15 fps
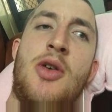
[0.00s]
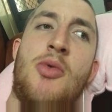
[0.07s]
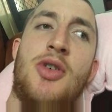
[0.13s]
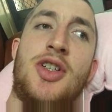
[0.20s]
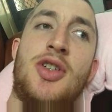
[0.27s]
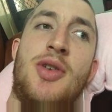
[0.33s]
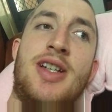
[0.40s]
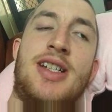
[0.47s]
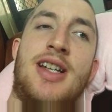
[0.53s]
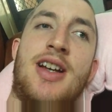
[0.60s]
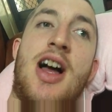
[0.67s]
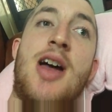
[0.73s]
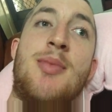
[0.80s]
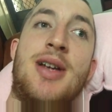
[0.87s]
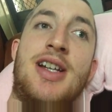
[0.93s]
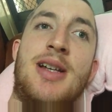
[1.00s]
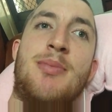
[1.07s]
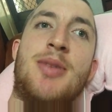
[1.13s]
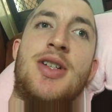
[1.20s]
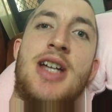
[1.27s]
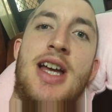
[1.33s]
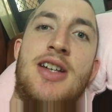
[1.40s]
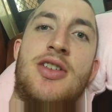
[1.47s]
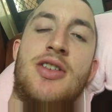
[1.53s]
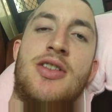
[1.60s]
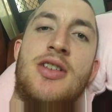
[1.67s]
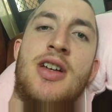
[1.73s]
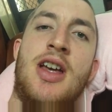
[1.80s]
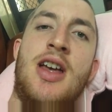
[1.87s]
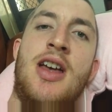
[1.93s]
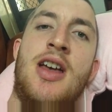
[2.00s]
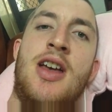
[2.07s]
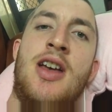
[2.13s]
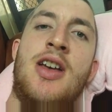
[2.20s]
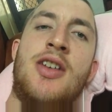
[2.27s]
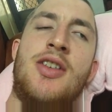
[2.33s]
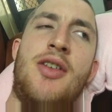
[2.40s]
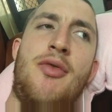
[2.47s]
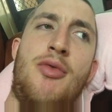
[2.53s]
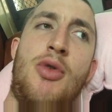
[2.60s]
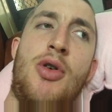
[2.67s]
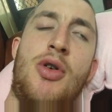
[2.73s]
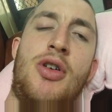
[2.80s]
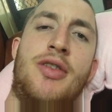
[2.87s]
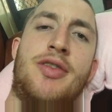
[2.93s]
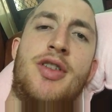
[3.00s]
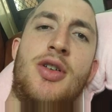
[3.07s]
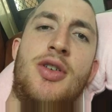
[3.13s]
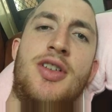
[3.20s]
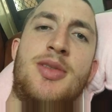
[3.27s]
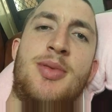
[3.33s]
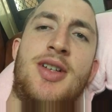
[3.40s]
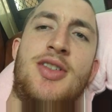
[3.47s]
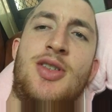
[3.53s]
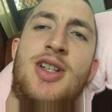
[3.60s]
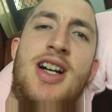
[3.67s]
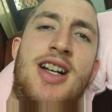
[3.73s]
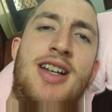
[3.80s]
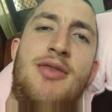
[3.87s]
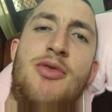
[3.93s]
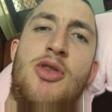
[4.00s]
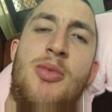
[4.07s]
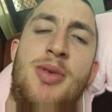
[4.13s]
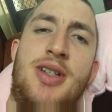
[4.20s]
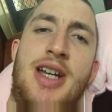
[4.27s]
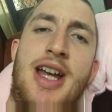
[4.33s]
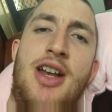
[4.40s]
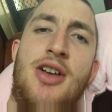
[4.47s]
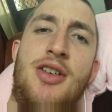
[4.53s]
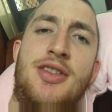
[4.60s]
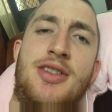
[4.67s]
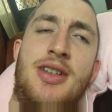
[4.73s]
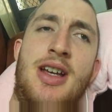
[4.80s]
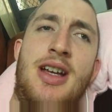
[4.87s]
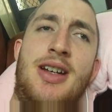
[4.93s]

What are you eating? I'm eating potato. Not raw, of course, because you can't eat raw potatoes.